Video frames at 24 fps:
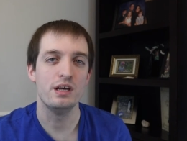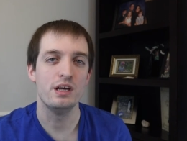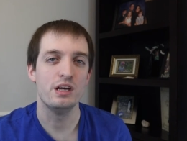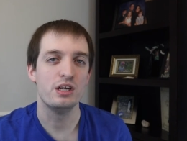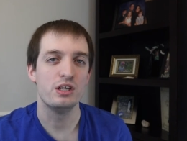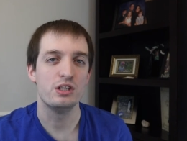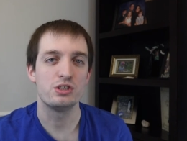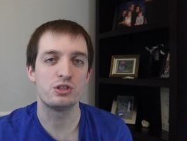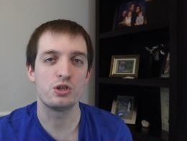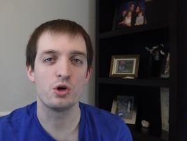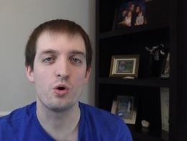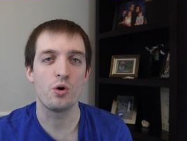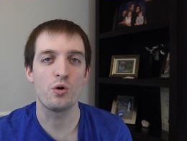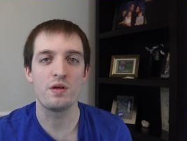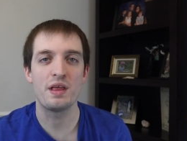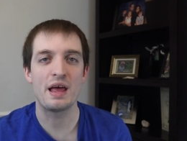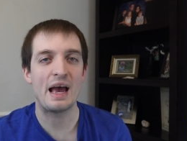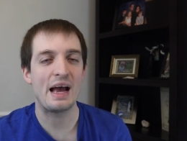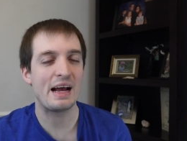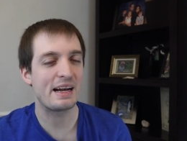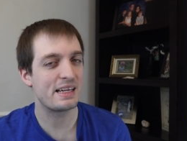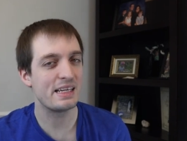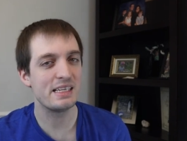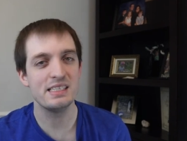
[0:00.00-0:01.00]
So are they
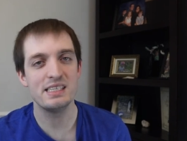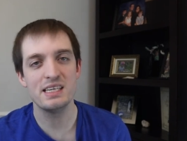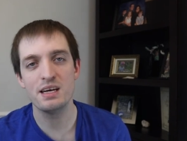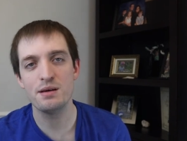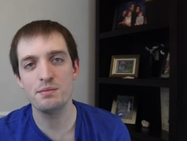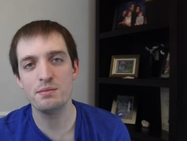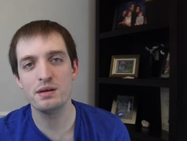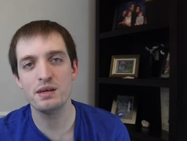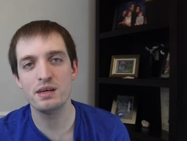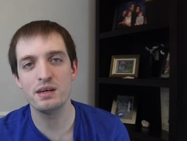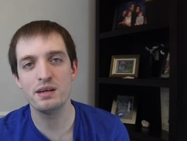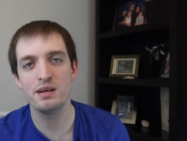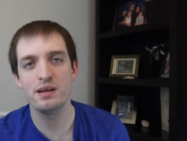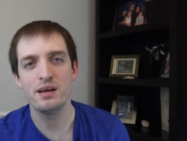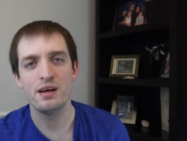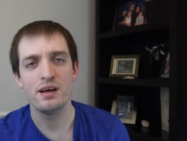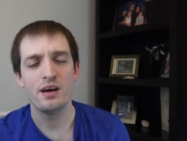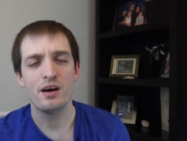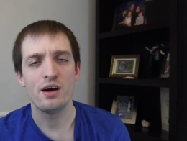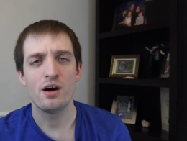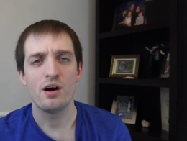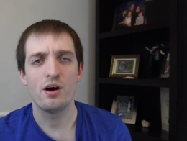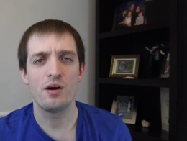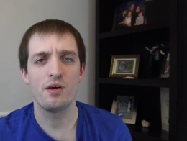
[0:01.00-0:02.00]
acting timid?
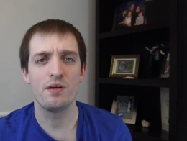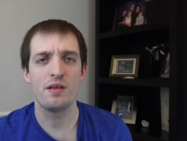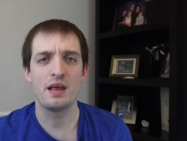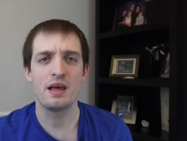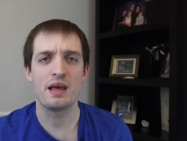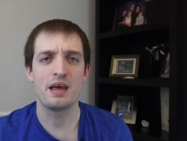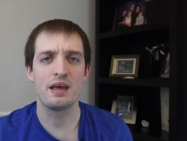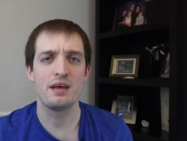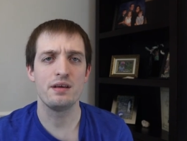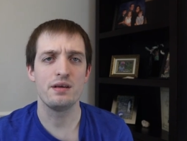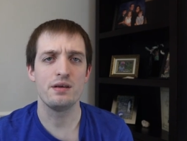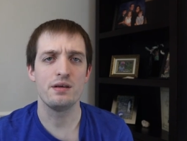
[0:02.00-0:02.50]
Are they,